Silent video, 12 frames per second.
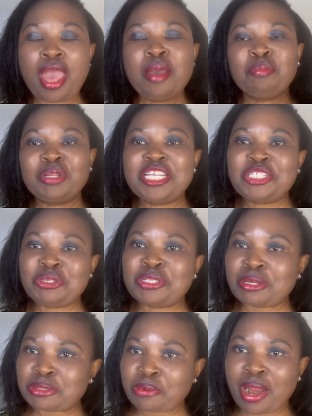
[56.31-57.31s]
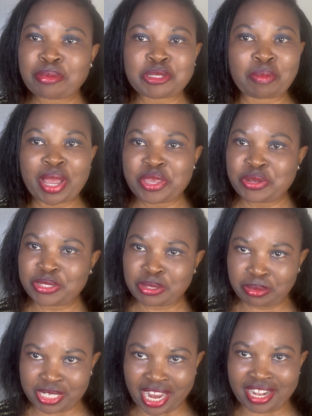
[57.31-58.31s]
please do subscribe to my YouTube
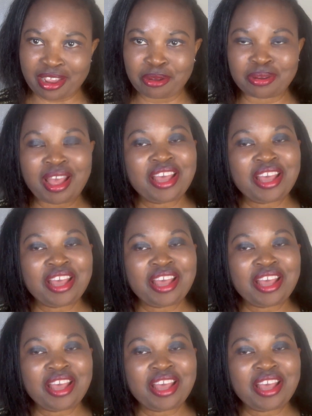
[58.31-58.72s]
channel,